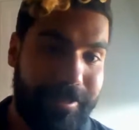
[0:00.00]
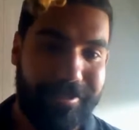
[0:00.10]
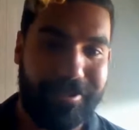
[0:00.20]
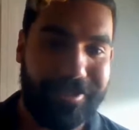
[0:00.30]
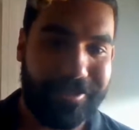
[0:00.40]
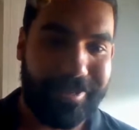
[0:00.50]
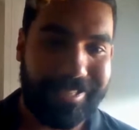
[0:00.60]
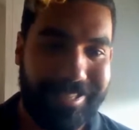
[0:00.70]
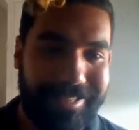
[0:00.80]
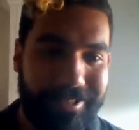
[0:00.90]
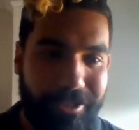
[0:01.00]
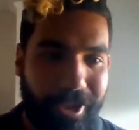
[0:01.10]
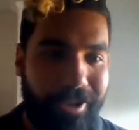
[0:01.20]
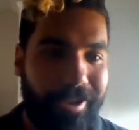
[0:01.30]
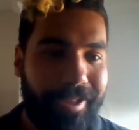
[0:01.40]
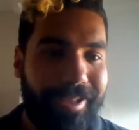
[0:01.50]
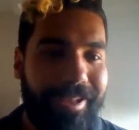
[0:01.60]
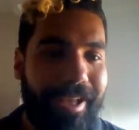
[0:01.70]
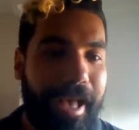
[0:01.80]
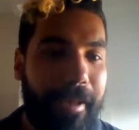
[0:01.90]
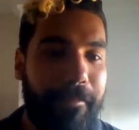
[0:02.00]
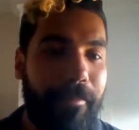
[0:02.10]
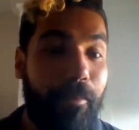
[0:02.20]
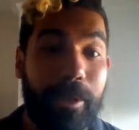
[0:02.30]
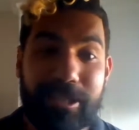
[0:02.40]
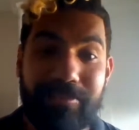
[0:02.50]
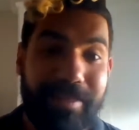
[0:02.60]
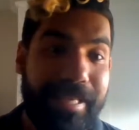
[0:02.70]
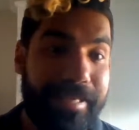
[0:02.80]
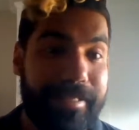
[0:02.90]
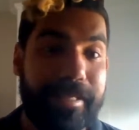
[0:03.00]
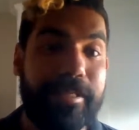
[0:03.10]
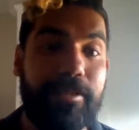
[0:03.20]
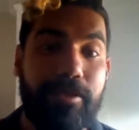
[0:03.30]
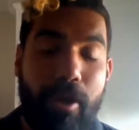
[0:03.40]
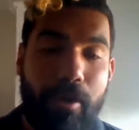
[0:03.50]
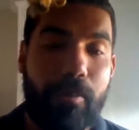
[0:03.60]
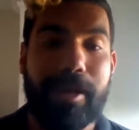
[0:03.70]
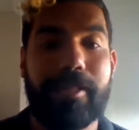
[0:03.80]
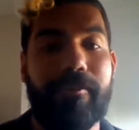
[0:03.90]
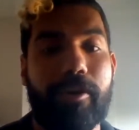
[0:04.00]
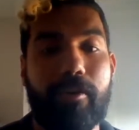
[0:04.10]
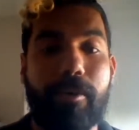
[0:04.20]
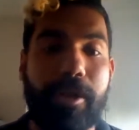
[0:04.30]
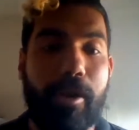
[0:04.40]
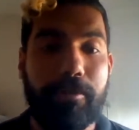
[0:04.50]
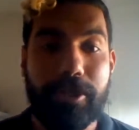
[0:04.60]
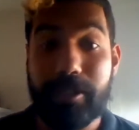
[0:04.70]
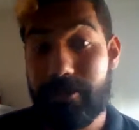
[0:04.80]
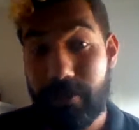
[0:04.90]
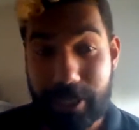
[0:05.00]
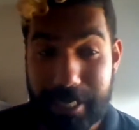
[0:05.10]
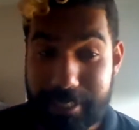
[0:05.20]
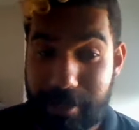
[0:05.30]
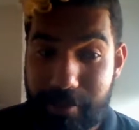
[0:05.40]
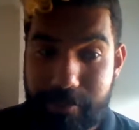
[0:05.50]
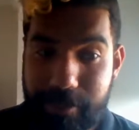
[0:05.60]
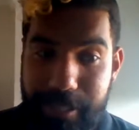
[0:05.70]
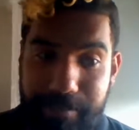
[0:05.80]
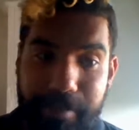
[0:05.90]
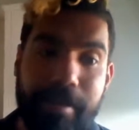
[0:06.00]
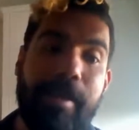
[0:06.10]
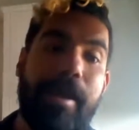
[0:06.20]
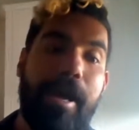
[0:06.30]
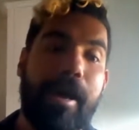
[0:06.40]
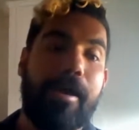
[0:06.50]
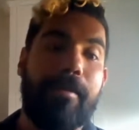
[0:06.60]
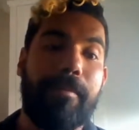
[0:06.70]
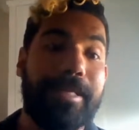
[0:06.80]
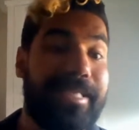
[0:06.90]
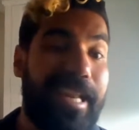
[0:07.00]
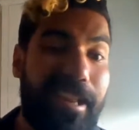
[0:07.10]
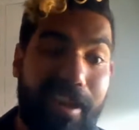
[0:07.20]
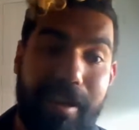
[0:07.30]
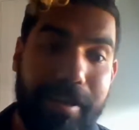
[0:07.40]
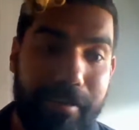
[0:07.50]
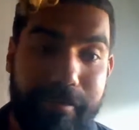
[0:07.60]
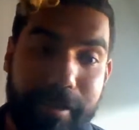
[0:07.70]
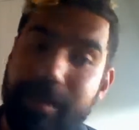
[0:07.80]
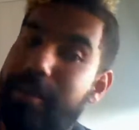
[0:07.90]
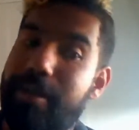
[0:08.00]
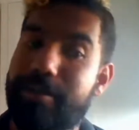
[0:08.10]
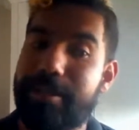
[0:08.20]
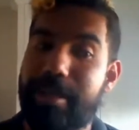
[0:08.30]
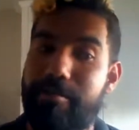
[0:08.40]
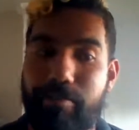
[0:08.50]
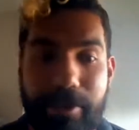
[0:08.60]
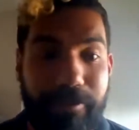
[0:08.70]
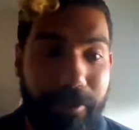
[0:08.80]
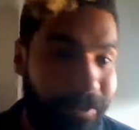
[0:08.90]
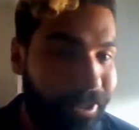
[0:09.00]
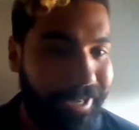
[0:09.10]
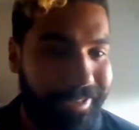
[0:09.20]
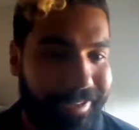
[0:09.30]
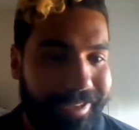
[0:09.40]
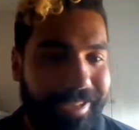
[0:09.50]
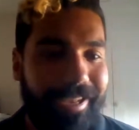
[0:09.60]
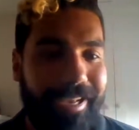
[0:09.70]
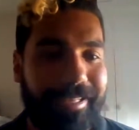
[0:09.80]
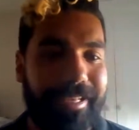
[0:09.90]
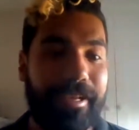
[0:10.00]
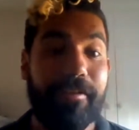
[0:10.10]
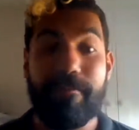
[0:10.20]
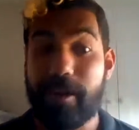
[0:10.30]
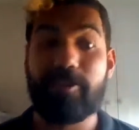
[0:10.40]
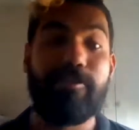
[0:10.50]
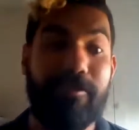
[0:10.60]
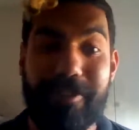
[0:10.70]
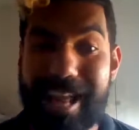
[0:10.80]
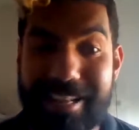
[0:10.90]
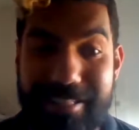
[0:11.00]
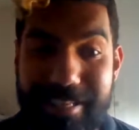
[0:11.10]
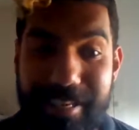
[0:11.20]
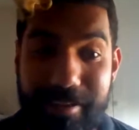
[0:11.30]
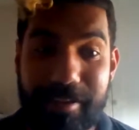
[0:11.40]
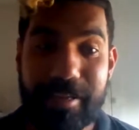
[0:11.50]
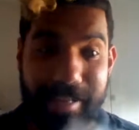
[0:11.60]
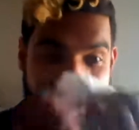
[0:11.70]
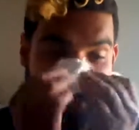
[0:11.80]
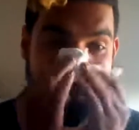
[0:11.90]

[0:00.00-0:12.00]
to this question. So which of these is not one of the recording options for Chase Livestream? Is it live? Is it pre-recorded? Is it virtual reality? Is it